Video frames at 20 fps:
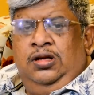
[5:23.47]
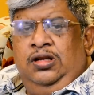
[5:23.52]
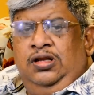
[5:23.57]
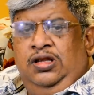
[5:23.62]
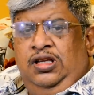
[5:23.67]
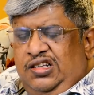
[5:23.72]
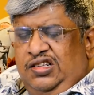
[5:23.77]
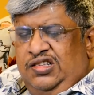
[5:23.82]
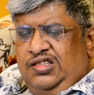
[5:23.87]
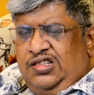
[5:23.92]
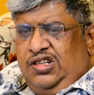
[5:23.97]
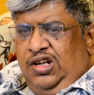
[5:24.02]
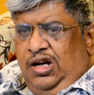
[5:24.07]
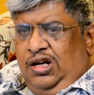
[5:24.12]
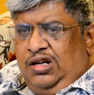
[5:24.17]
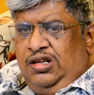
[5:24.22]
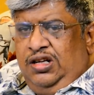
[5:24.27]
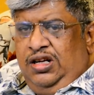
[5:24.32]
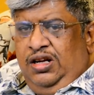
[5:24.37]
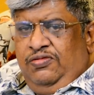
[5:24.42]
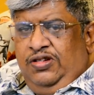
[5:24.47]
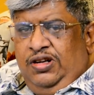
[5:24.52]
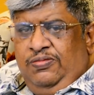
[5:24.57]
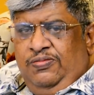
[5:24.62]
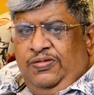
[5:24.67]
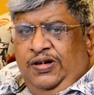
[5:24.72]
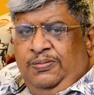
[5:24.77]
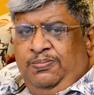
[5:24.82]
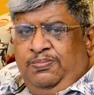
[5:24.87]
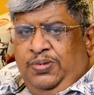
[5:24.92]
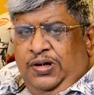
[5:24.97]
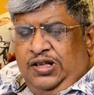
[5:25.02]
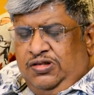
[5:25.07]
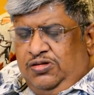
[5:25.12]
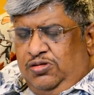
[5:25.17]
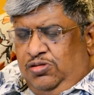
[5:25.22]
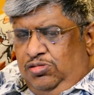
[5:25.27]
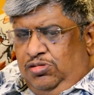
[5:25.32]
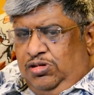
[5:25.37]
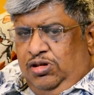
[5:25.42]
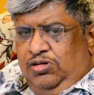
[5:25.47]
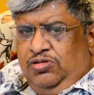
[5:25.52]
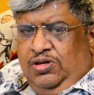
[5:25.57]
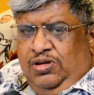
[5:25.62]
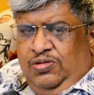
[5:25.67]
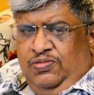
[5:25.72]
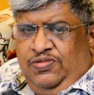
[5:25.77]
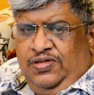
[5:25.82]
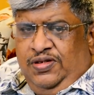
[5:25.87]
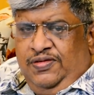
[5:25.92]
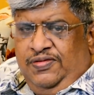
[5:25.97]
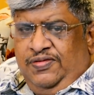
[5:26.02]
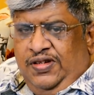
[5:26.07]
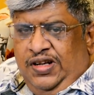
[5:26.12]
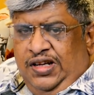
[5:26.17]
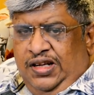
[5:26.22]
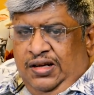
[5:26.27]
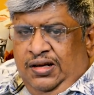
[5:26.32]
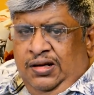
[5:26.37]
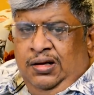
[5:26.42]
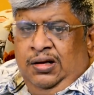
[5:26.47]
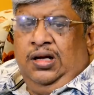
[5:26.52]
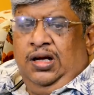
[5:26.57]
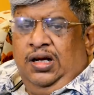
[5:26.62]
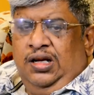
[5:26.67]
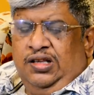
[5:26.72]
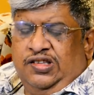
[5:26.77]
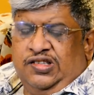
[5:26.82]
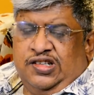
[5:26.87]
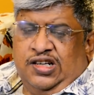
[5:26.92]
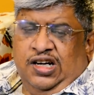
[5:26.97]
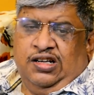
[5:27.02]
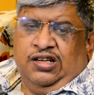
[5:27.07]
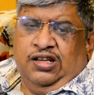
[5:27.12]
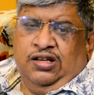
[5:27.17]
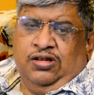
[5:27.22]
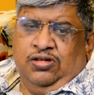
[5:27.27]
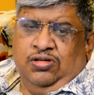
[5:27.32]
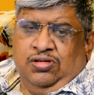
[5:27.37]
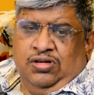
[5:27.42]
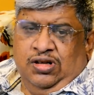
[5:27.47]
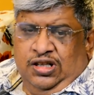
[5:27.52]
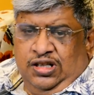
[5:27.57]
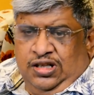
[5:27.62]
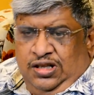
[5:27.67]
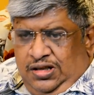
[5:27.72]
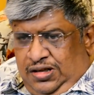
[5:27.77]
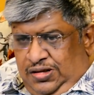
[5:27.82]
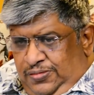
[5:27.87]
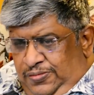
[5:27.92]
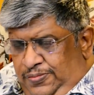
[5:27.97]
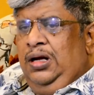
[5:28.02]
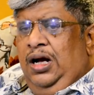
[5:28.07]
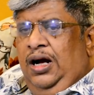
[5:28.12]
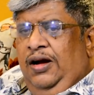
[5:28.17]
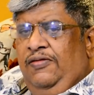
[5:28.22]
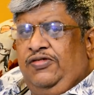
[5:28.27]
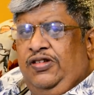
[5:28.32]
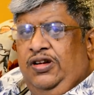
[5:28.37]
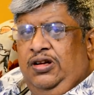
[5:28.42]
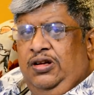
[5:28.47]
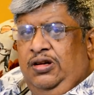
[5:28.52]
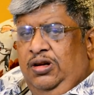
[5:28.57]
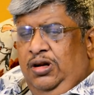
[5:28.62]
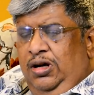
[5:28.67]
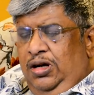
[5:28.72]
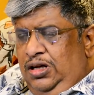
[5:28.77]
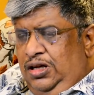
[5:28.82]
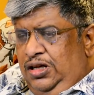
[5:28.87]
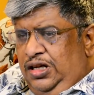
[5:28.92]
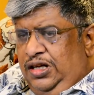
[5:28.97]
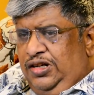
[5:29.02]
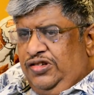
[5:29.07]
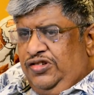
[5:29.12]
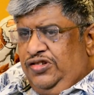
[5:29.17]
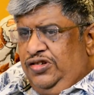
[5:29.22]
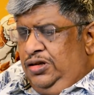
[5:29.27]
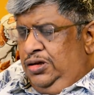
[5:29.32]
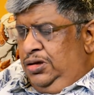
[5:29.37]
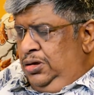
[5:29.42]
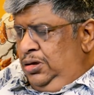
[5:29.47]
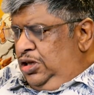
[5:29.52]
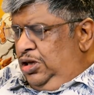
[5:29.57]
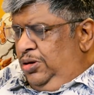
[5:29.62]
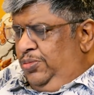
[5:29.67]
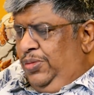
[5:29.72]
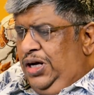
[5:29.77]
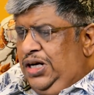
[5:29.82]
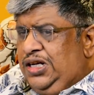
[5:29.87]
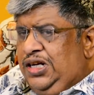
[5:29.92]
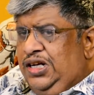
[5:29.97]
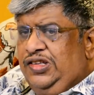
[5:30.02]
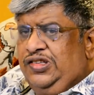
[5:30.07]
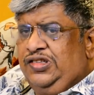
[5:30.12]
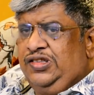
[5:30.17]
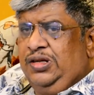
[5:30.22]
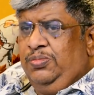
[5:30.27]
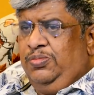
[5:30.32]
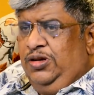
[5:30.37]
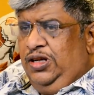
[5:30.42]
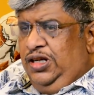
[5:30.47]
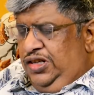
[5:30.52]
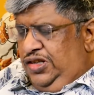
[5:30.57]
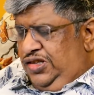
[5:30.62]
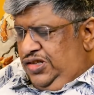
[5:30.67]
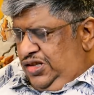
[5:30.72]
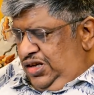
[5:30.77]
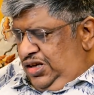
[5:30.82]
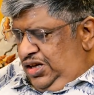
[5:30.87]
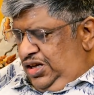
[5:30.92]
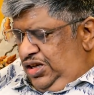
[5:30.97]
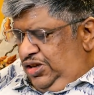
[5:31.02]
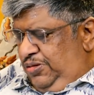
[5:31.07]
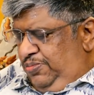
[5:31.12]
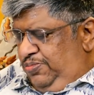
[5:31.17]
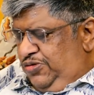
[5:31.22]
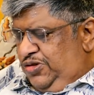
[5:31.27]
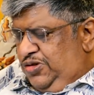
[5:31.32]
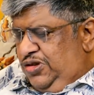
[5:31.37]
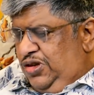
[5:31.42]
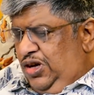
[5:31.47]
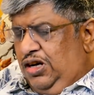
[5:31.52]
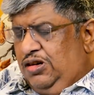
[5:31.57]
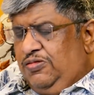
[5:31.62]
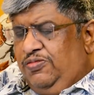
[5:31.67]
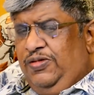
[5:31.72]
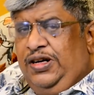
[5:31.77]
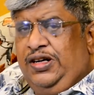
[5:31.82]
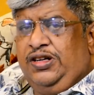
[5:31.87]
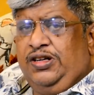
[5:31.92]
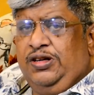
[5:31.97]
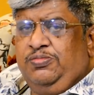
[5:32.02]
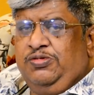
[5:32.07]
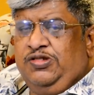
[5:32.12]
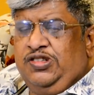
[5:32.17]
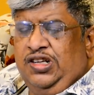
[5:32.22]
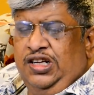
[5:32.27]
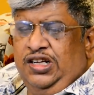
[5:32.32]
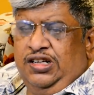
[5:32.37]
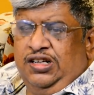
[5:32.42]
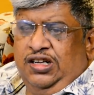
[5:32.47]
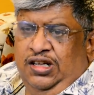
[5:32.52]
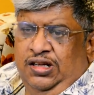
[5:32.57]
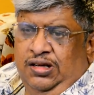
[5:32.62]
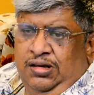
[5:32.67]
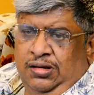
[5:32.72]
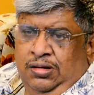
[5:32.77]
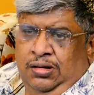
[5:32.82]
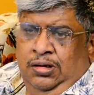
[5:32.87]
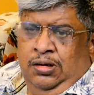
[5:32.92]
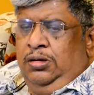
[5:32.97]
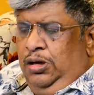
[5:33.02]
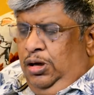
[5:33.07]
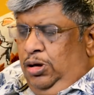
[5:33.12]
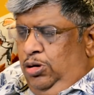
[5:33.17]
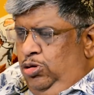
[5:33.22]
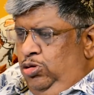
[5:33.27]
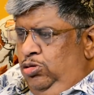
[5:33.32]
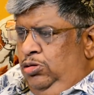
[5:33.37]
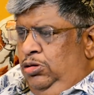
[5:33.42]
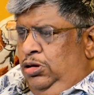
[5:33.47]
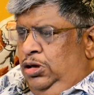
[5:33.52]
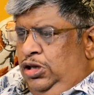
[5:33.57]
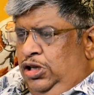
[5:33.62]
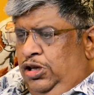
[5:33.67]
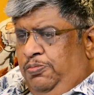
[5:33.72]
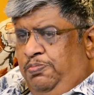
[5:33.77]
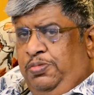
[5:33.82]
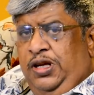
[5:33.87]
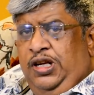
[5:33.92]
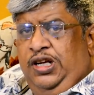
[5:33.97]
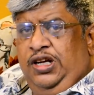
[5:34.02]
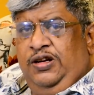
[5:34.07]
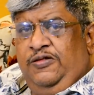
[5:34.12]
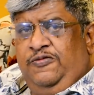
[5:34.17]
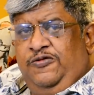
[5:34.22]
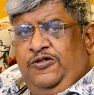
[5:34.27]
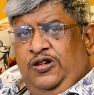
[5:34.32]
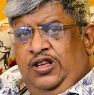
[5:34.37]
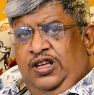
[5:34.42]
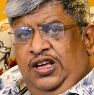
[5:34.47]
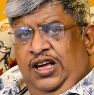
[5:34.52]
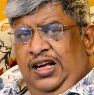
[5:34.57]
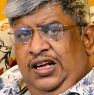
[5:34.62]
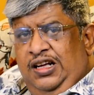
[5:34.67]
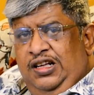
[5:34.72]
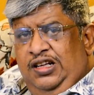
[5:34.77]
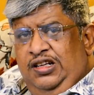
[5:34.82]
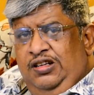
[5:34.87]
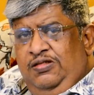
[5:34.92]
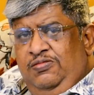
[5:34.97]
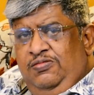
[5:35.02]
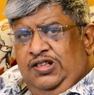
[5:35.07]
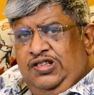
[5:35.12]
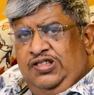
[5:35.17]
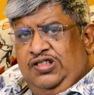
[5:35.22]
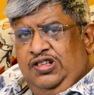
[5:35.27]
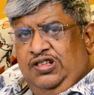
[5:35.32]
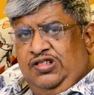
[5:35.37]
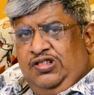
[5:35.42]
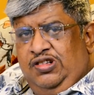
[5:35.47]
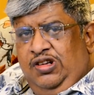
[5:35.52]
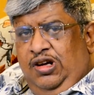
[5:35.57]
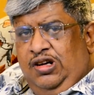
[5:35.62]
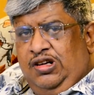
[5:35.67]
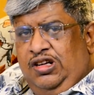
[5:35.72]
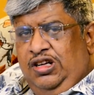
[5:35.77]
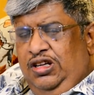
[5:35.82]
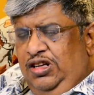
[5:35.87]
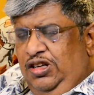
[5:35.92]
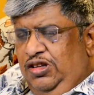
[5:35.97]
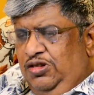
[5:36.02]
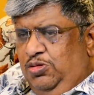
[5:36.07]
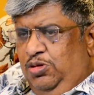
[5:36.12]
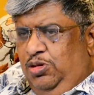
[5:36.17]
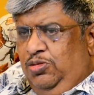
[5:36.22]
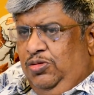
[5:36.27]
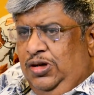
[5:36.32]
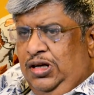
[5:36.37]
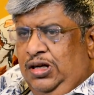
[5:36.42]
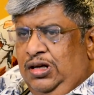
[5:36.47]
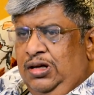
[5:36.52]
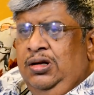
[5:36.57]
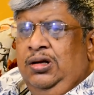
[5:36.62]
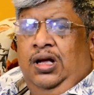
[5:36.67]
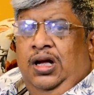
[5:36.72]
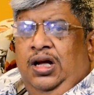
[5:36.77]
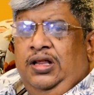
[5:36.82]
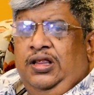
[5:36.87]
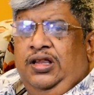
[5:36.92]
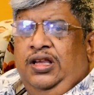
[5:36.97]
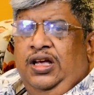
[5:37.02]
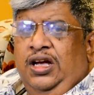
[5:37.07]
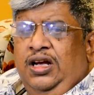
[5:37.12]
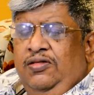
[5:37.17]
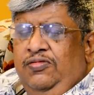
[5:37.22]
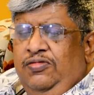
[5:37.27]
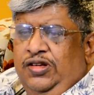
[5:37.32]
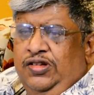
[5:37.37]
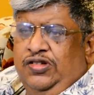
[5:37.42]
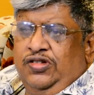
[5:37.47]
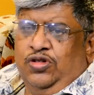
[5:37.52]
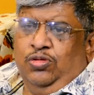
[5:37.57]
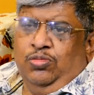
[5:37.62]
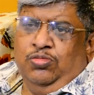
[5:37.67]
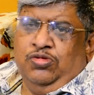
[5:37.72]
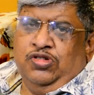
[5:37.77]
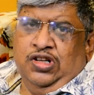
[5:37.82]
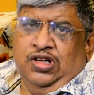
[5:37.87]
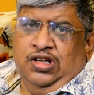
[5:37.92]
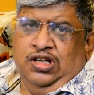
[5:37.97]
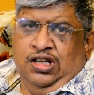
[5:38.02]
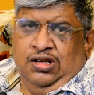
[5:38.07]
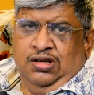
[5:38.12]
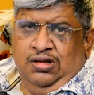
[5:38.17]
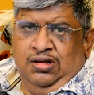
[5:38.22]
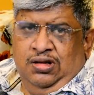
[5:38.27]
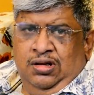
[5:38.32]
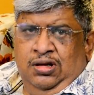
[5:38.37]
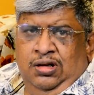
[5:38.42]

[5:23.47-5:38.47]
The stock never went past two thousand fifty and started to correct. After a long correction, the market stabilized and the stock went up slightly. Now, the period for the anchor investors' lock-in is over and they have resumed selling.